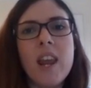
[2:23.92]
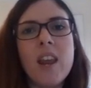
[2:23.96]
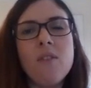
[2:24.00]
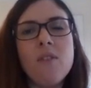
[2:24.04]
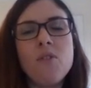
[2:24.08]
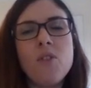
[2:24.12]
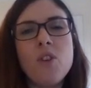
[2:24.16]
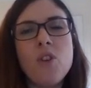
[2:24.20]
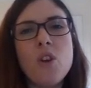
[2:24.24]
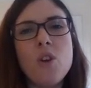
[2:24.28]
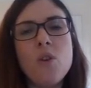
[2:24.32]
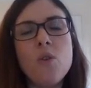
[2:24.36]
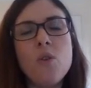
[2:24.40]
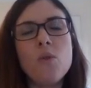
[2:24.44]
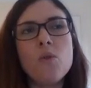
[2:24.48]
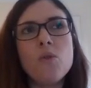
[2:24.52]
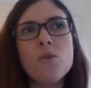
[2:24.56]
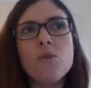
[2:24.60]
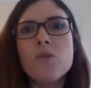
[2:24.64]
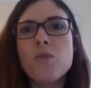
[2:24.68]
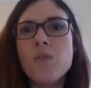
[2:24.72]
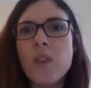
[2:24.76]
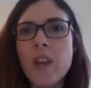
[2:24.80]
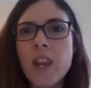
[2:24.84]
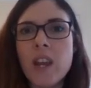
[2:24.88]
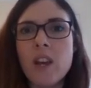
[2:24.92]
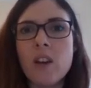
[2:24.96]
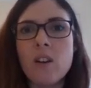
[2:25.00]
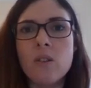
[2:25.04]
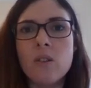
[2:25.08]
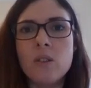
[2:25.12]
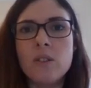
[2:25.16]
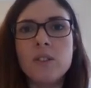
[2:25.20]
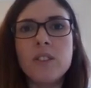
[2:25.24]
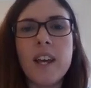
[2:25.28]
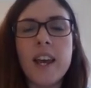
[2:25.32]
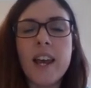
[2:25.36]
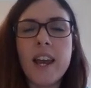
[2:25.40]
If you
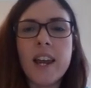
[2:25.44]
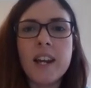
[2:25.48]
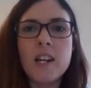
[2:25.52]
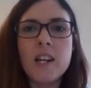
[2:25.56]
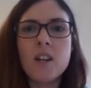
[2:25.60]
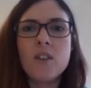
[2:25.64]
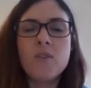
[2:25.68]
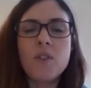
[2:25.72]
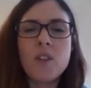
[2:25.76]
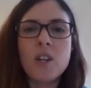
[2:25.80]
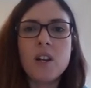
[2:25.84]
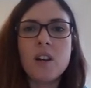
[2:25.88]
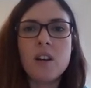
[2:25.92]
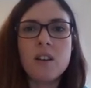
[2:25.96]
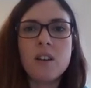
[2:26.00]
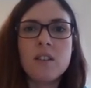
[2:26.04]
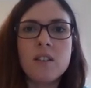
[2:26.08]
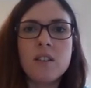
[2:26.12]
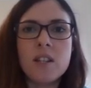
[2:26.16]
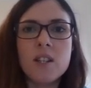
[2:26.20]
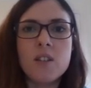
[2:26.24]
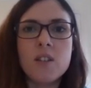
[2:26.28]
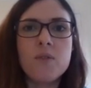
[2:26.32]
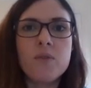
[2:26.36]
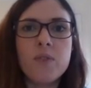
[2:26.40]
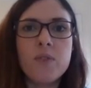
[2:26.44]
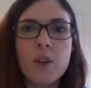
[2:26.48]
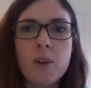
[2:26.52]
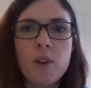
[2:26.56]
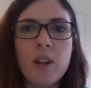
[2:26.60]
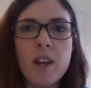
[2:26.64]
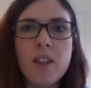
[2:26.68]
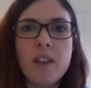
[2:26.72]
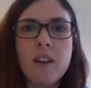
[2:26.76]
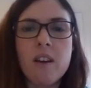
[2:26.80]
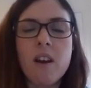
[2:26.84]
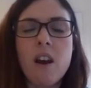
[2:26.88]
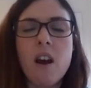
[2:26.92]
feel that any of the answers feel
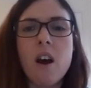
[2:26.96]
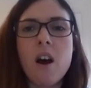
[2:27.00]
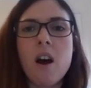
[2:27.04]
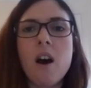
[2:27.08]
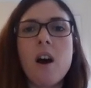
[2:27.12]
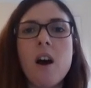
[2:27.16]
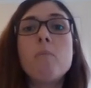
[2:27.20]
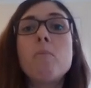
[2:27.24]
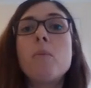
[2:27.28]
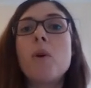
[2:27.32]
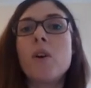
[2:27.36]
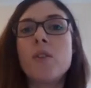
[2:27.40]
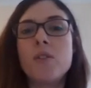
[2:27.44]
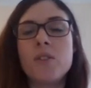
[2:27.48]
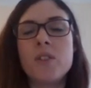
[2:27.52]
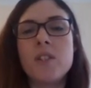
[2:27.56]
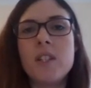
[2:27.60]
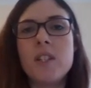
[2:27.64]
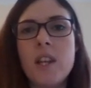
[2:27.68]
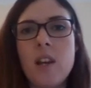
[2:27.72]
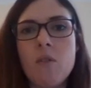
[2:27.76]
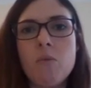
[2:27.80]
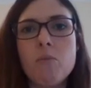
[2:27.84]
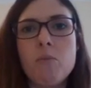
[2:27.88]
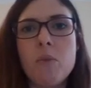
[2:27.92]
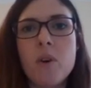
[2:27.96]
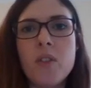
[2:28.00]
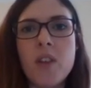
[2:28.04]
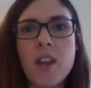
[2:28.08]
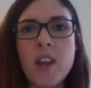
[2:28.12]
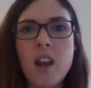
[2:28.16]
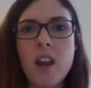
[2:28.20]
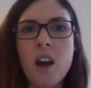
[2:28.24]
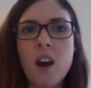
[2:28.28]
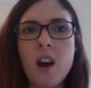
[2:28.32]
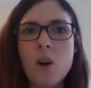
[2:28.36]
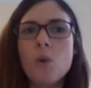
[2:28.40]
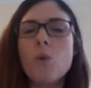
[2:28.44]
like they are positive, but
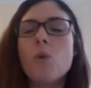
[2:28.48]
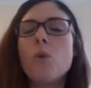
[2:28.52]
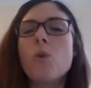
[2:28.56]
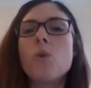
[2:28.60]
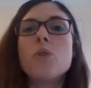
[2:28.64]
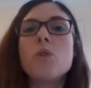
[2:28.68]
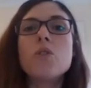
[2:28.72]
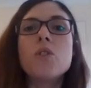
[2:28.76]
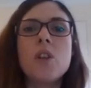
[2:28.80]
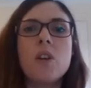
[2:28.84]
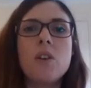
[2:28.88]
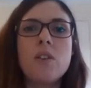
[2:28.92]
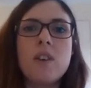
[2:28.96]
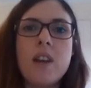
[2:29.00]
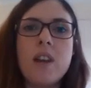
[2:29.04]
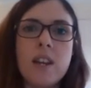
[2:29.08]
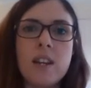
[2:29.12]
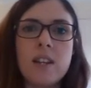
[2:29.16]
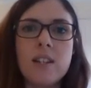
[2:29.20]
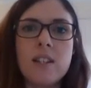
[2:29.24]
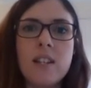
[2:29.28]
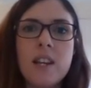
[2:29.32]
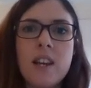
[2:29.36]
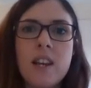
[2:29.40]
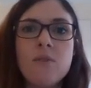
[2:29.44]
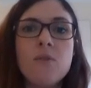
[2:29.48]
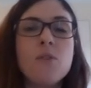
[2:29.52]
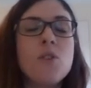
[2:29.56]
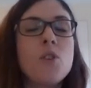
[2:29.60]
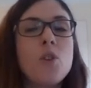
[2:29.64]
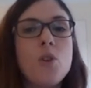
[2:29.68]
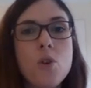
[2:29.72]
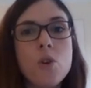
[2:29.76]
they are also negative,